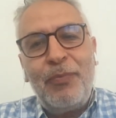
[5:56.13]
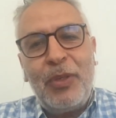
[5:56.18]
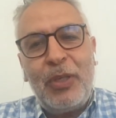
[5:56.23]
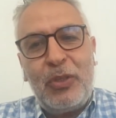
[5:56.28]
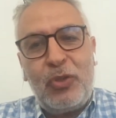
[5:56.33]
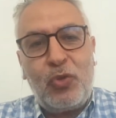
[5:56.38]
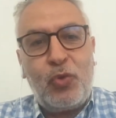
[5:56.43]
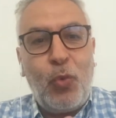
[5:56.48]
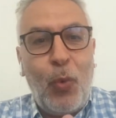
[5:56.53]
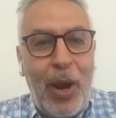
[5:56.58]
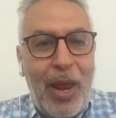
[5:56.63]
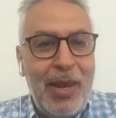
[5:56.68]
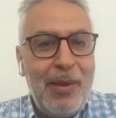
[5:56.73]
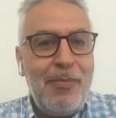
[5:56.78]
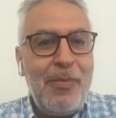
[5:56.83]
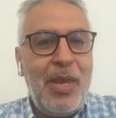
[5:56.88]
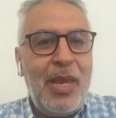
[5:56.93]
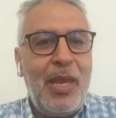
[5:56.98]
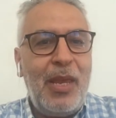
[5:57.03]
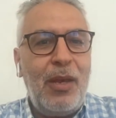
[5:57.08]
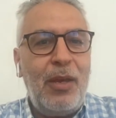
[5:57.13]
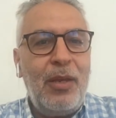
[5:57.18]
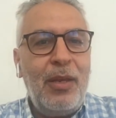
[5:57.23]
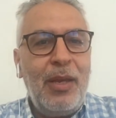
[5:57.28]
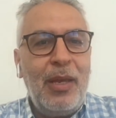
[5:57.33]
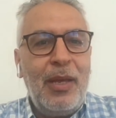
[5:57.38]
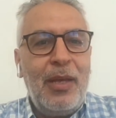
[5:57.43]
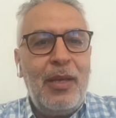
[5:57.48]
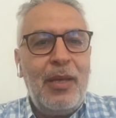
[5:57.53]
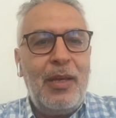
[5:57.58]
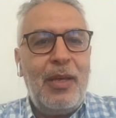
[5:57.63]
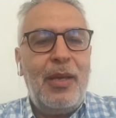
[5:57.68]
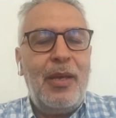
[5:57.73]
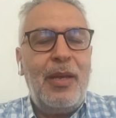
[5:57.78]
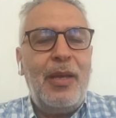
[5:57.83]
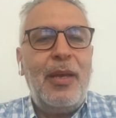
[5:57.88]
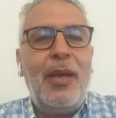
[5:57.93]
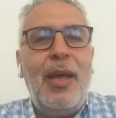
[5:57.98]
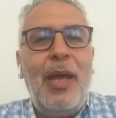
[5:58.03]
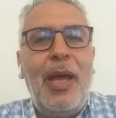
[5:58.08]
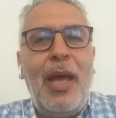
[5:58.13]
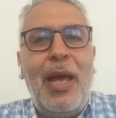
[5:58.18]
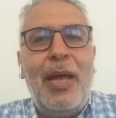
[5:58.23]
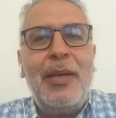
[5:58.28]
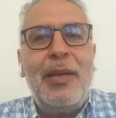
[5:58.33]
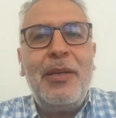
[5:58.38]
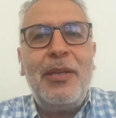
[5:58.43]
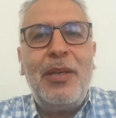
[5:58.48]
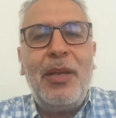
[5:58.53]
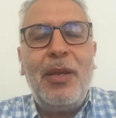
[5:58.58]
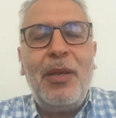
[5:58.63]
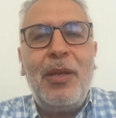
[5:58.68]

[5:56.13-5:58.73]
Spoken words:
sway me and